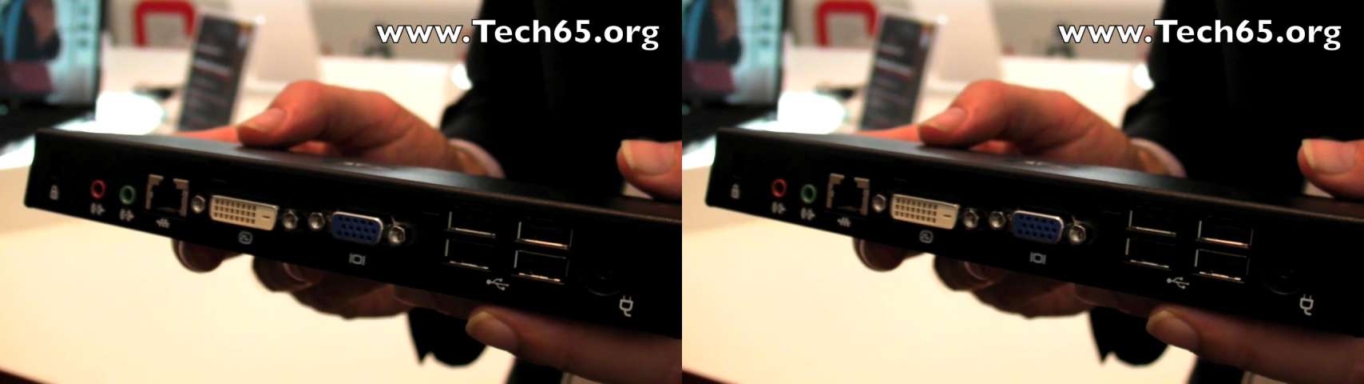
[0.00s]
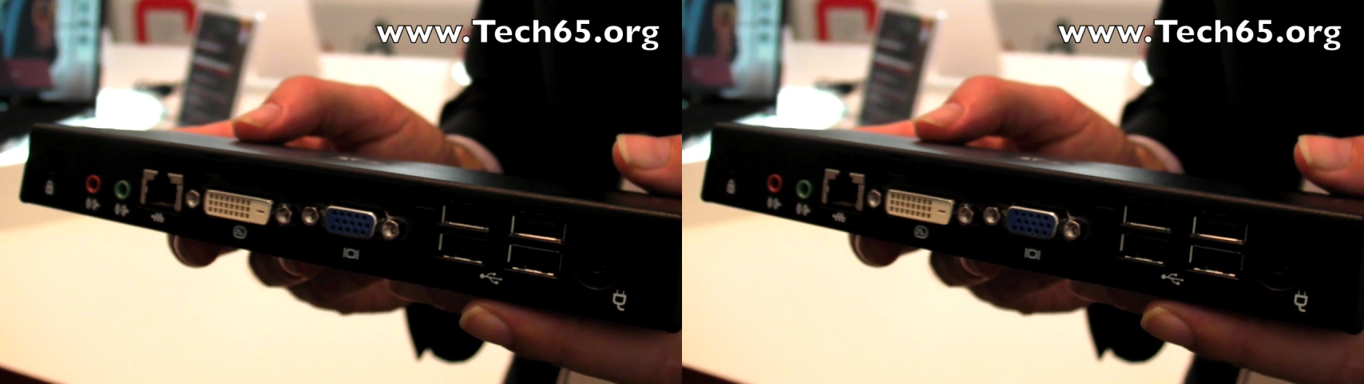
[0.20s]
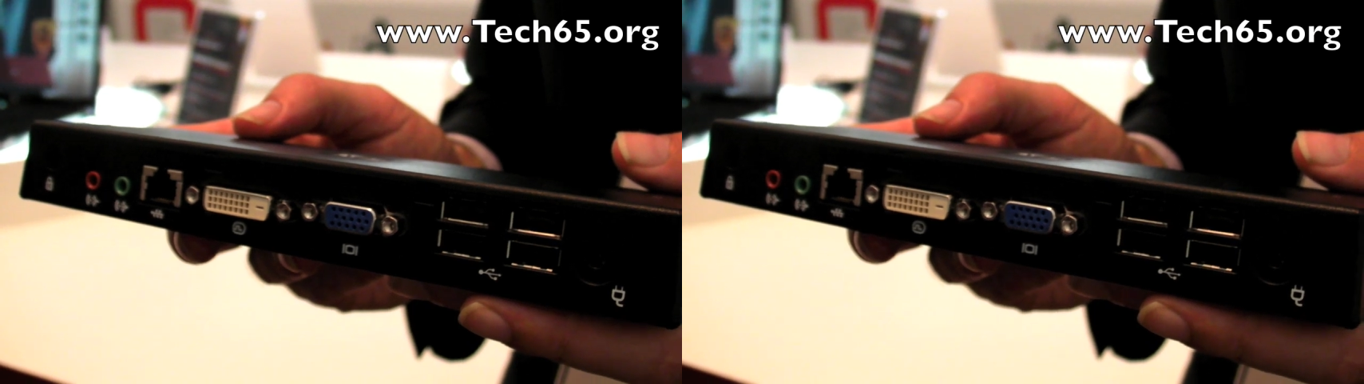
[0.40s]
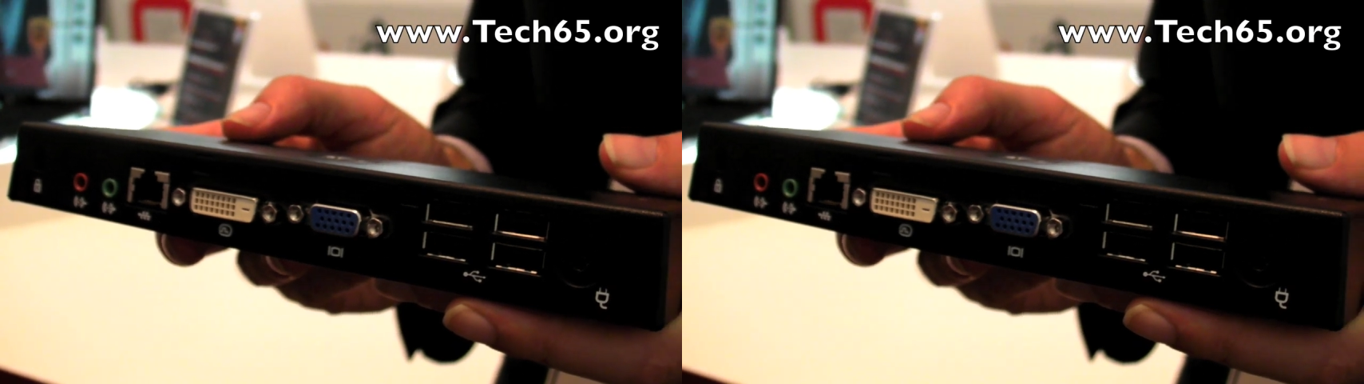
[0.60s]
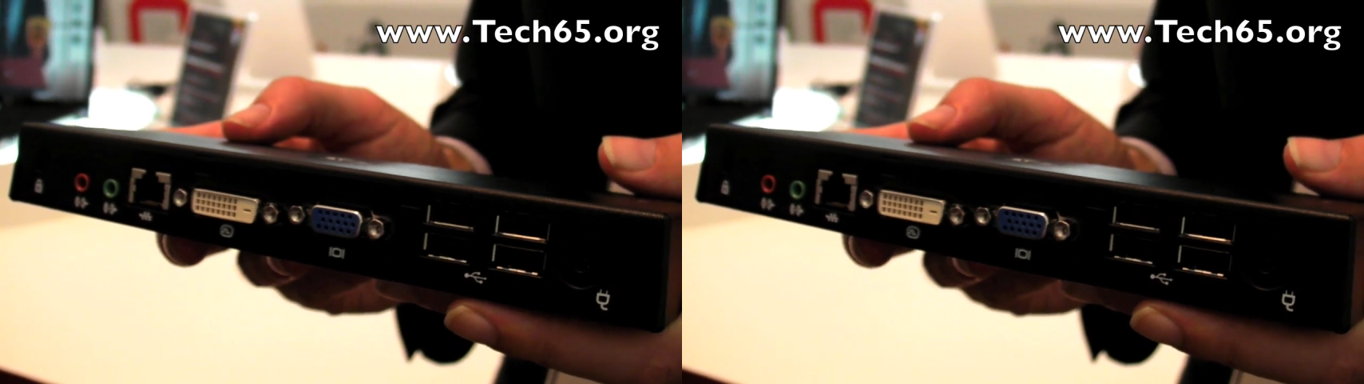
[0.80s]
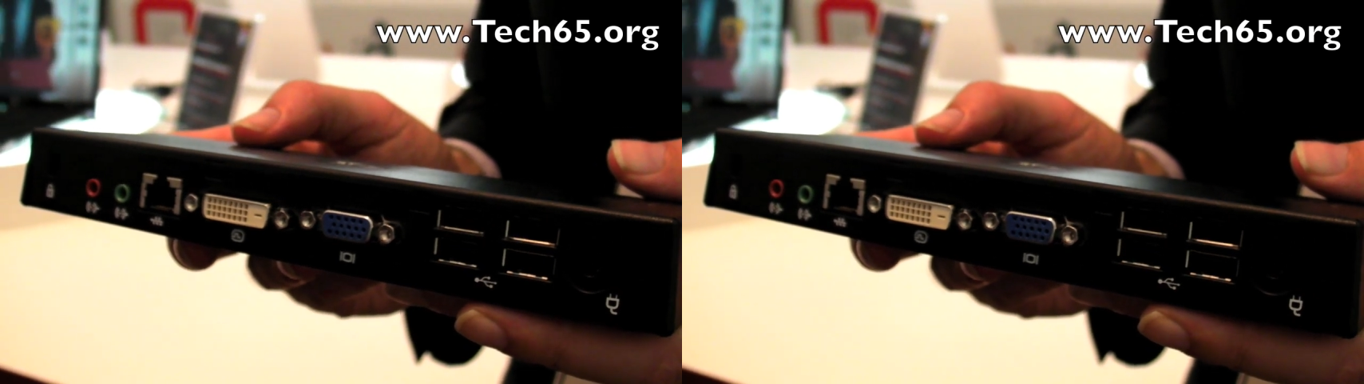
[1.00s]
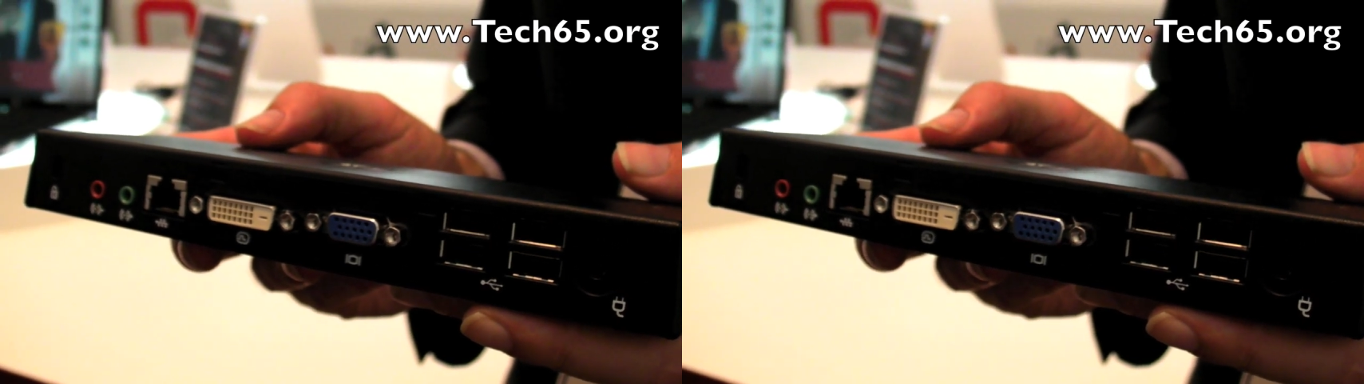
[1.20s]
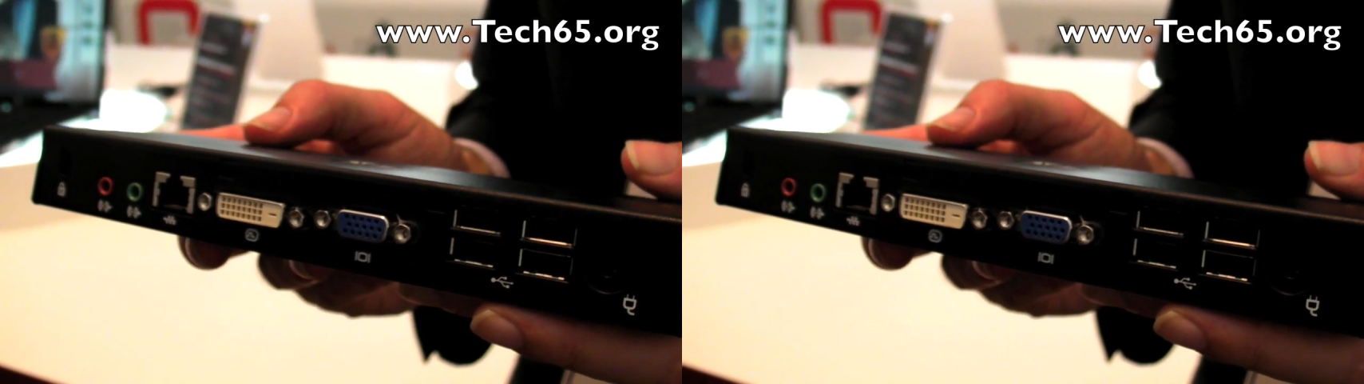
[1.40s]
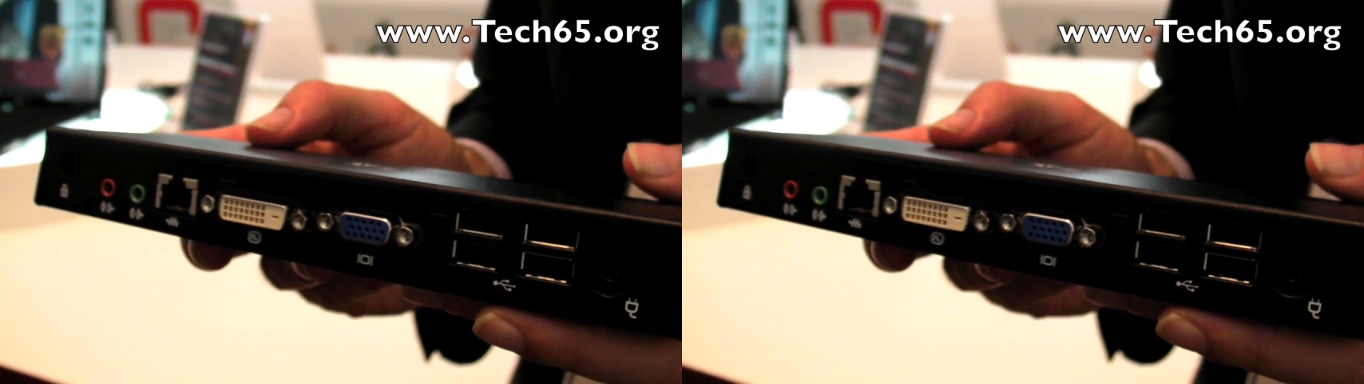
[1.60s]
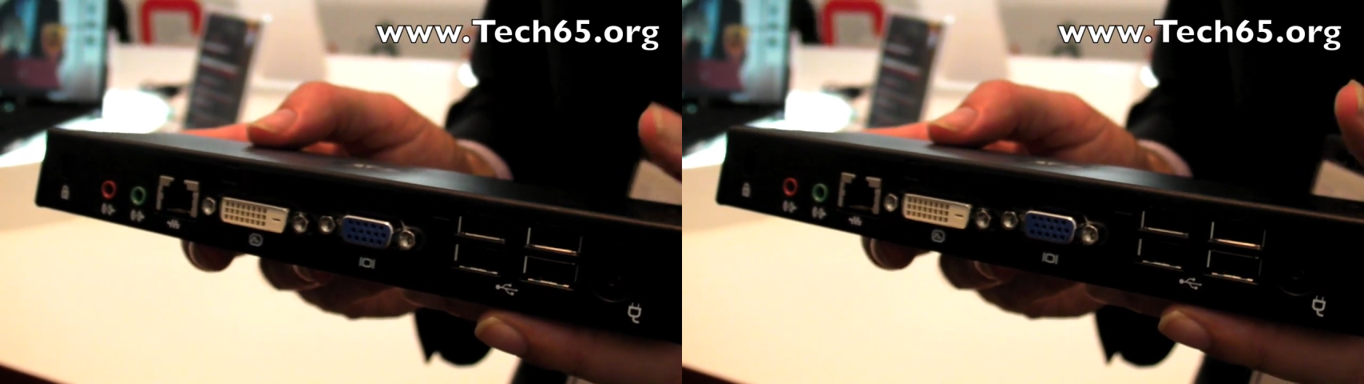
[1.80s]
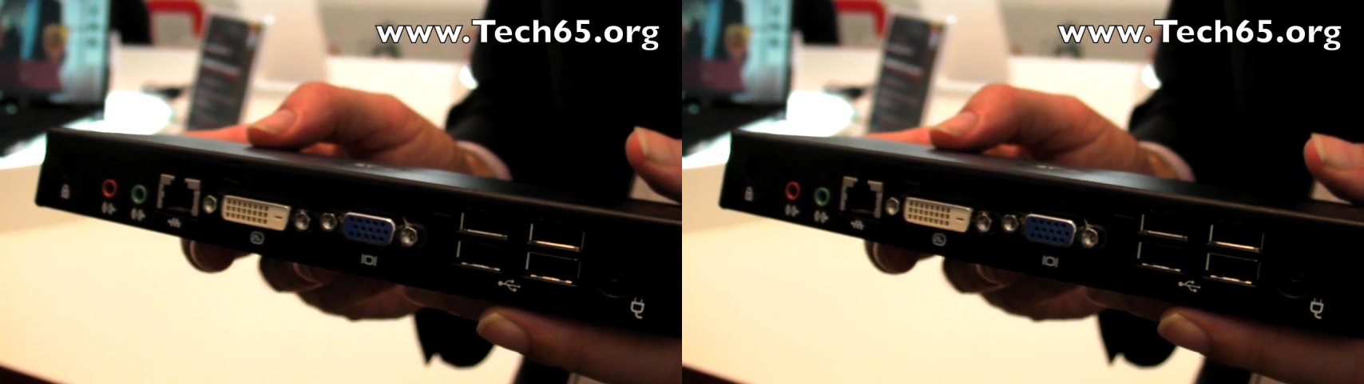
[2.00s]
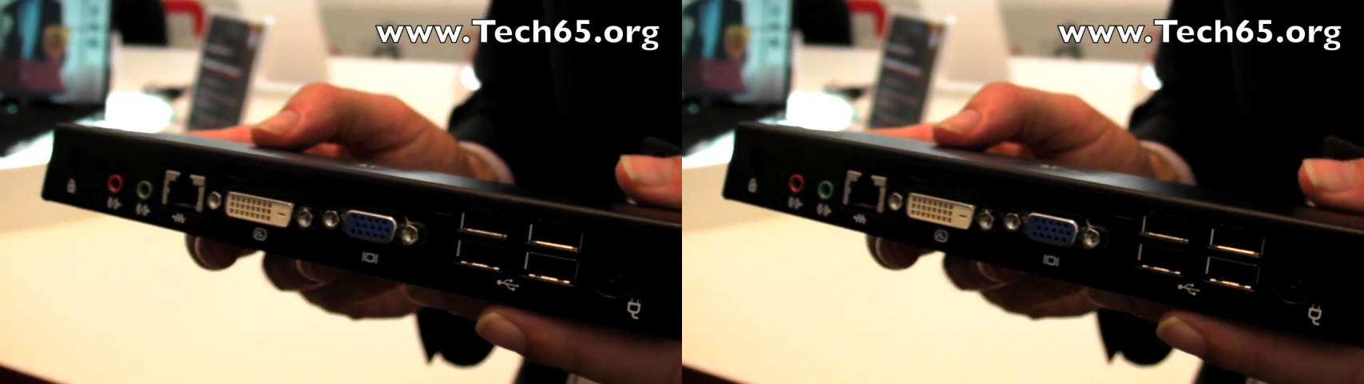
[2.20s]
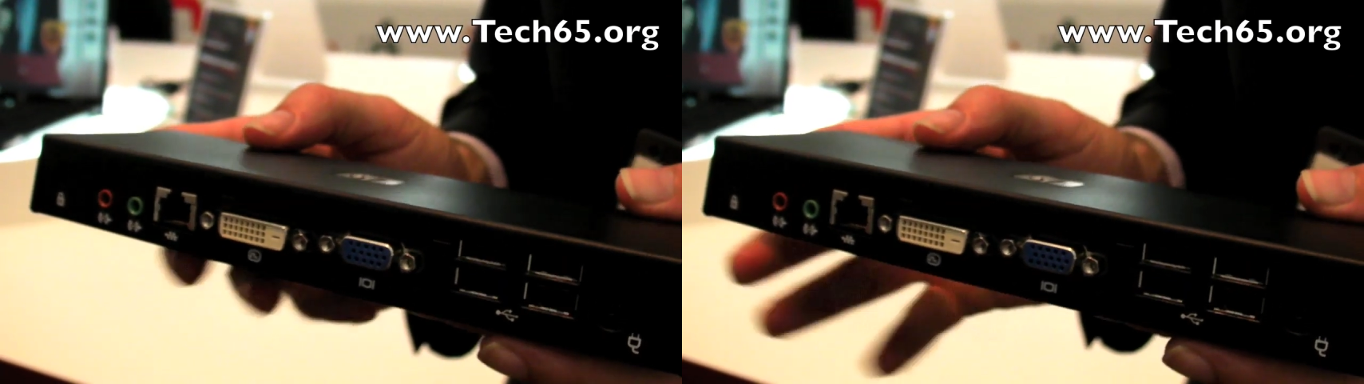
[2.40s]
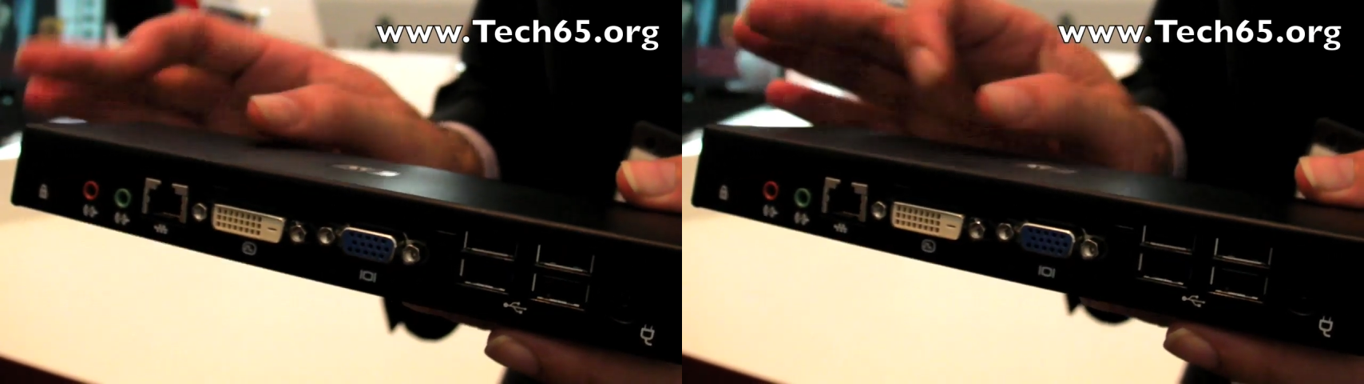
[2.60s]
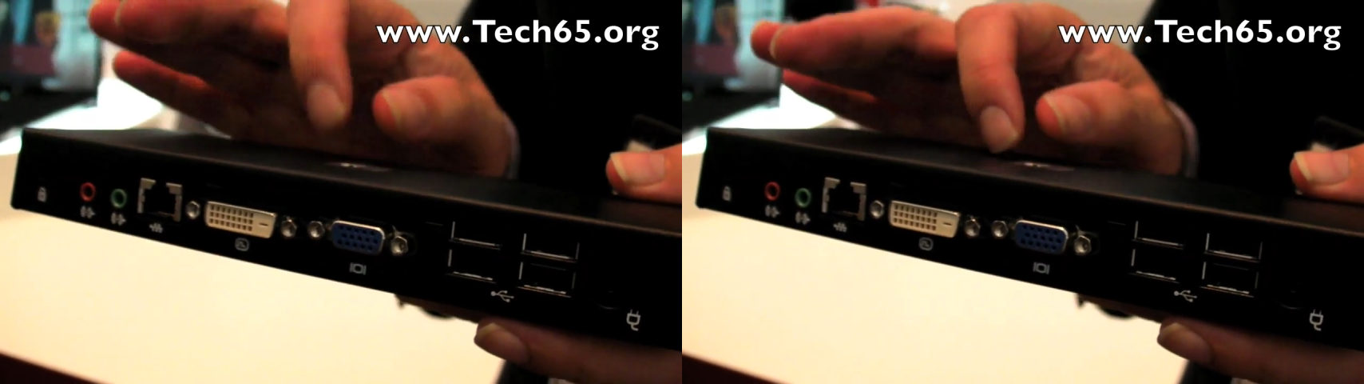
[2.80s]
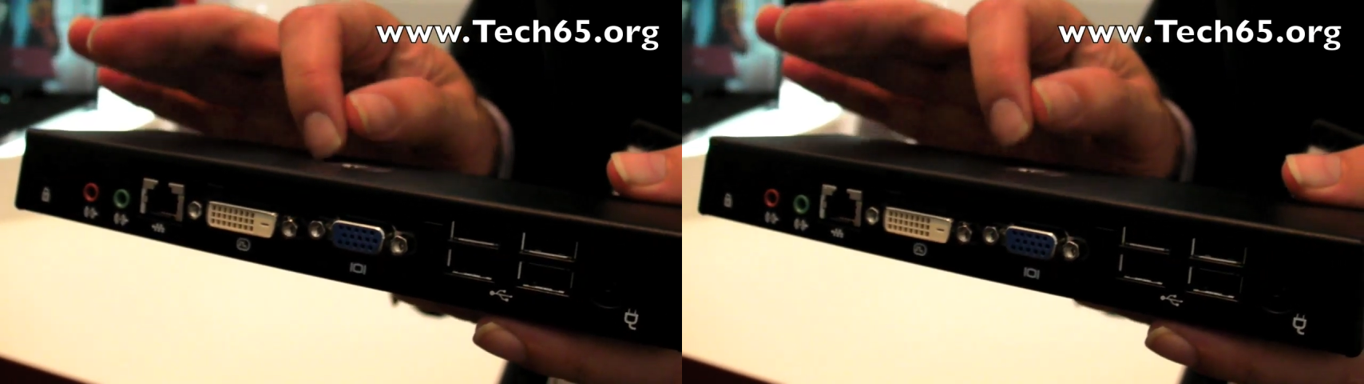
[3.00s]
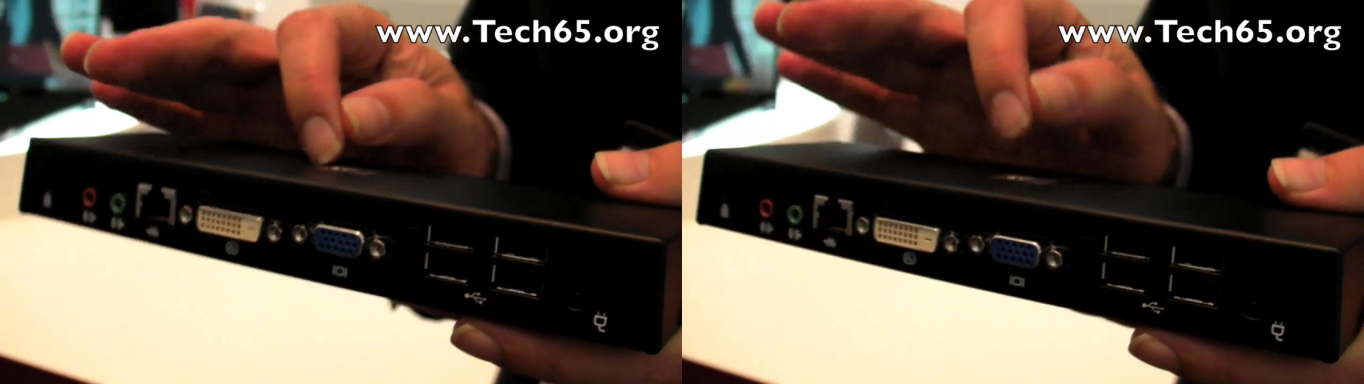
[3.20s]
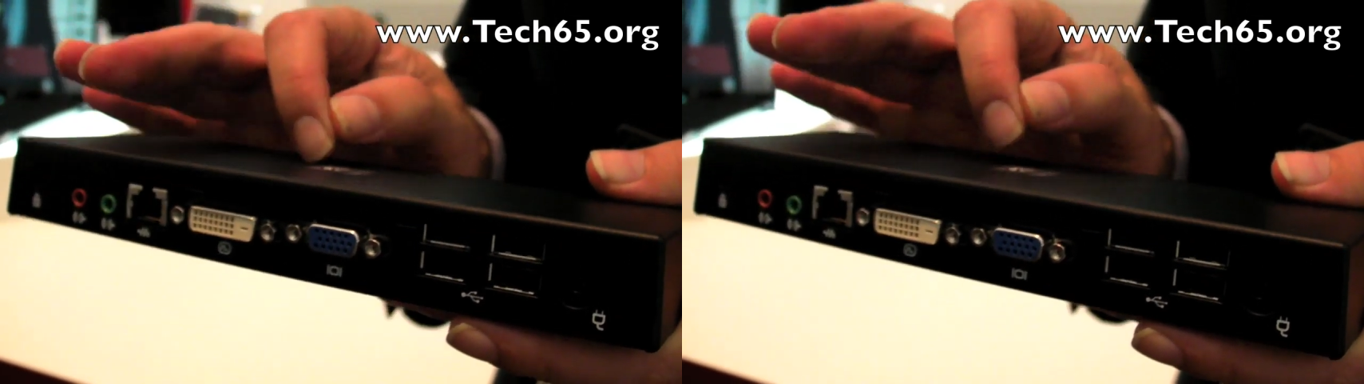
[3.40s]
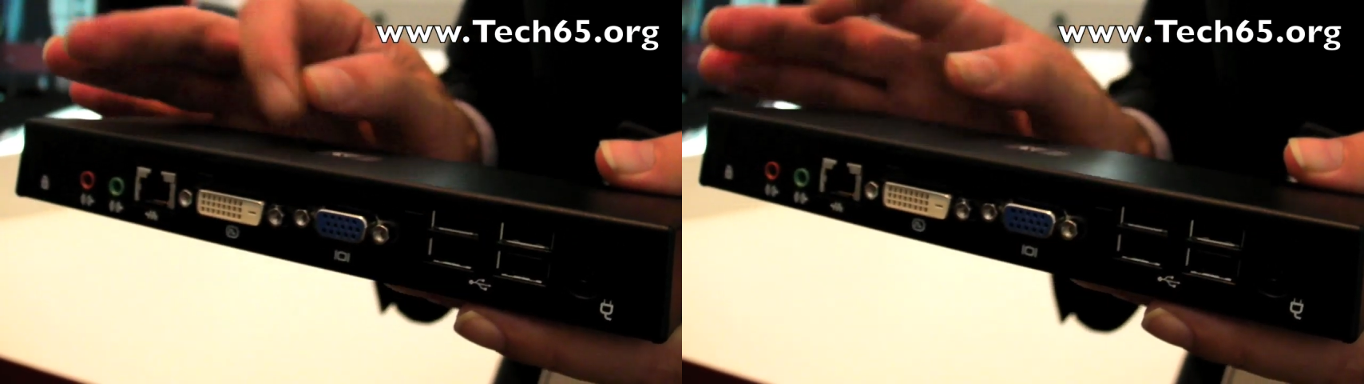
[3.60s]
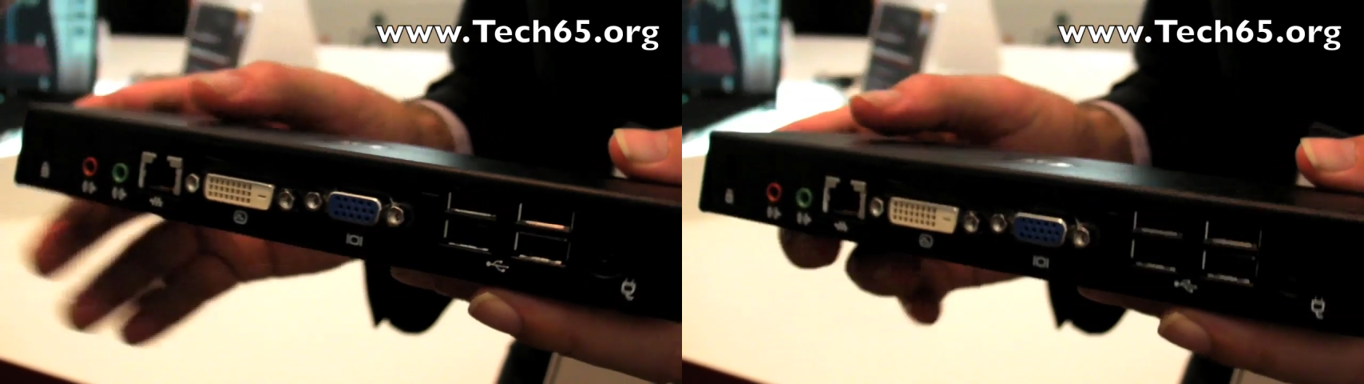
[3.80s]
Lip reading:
No face is visible, so there are no lips to read.